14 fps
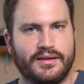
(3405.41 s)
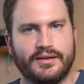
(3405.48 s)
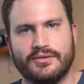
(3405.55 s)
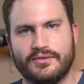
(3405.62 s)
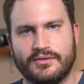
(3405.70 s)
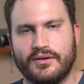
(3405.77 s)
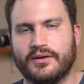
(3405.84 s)

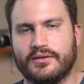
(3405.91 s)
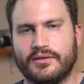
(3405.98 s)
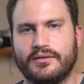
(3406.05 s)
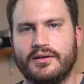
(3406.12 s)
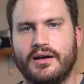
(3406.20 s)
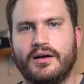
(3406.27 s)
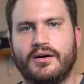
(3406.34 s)
get
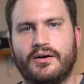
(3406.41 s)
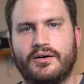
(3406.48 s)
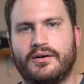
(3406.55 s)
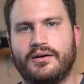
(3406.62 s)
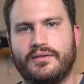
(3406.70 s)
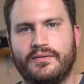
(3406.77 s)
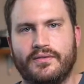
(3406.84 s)
started
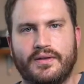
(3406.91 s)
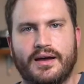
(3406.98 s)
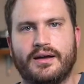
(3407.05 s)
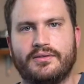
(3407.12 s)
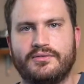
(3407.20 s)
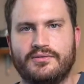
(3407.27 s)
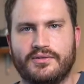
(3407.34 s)
on
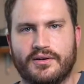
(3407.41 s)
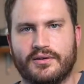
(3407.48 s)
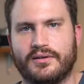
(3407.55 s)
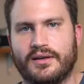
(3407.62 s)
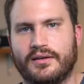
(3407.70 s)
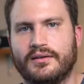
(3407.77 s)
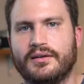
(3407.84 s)
that
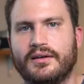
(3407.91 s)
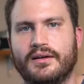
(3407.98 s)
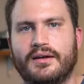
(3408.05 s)
journey.